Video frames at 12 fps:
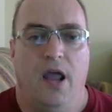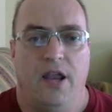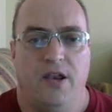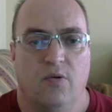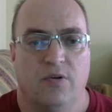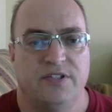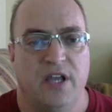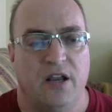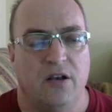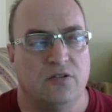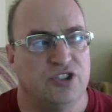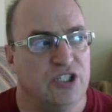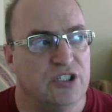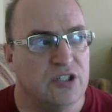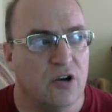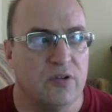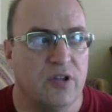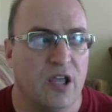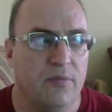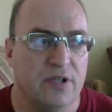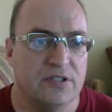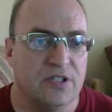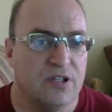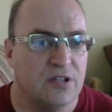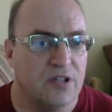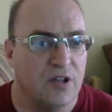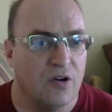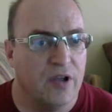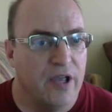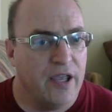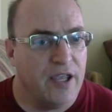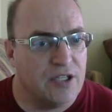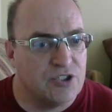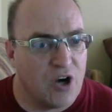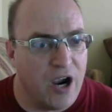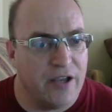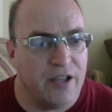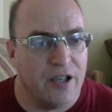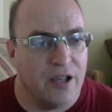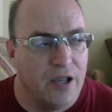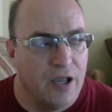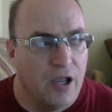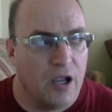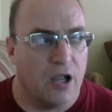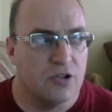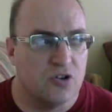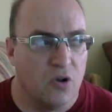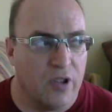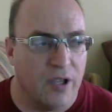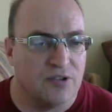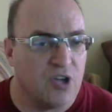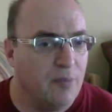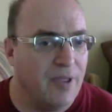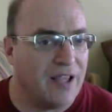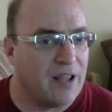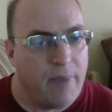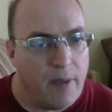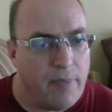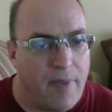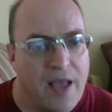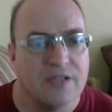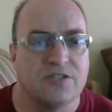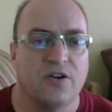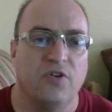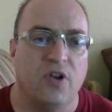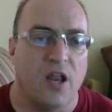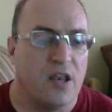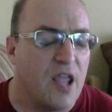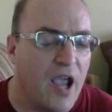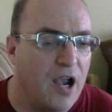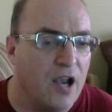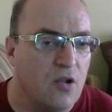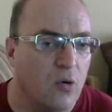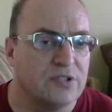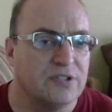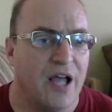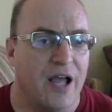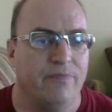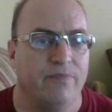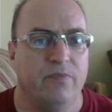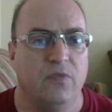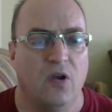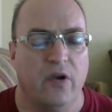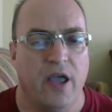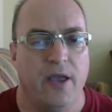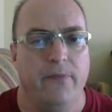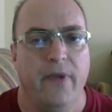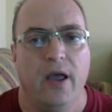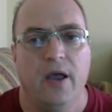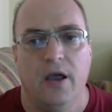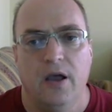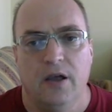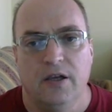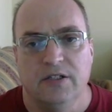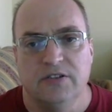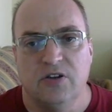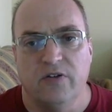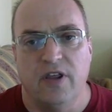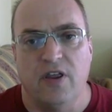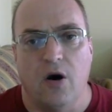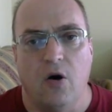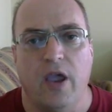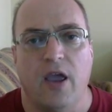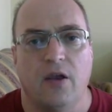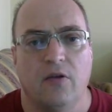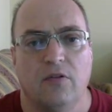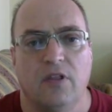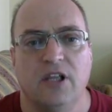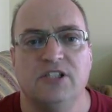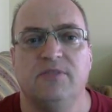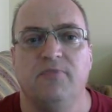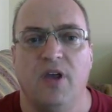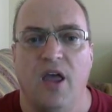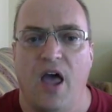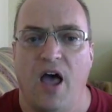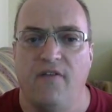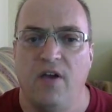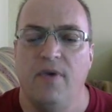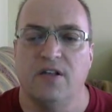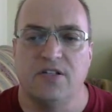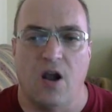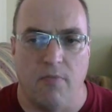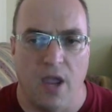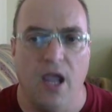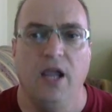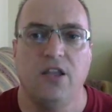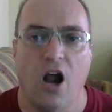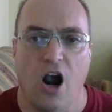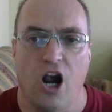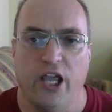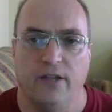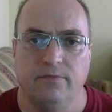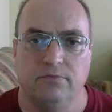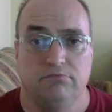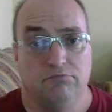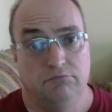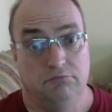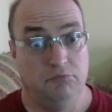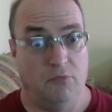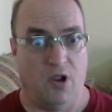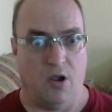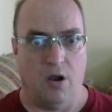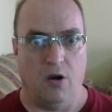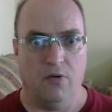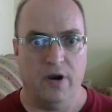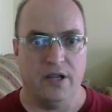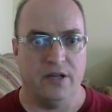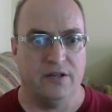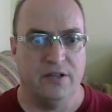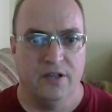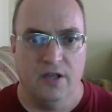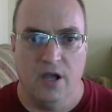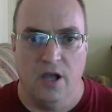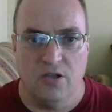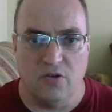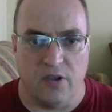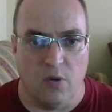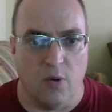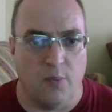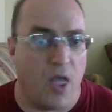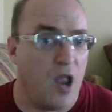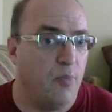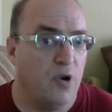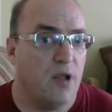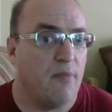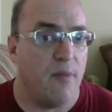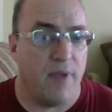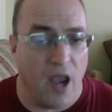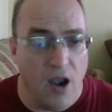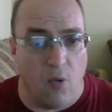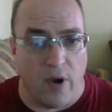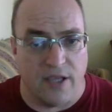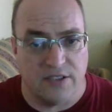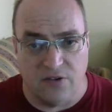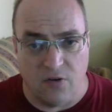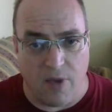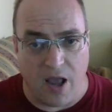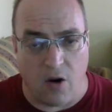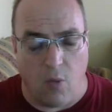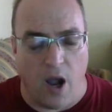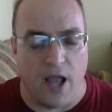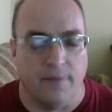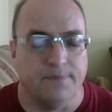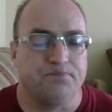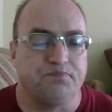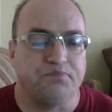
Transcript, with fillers: and they were saying, geez, you know, Tim is, you know, he's trying to control the game, trying to be like the puppet master. If you did, they kind of noticed that, okay? So they thought, okay, Let's have him as our main target. All right. So they were planning on putting him up anyways, no matter what.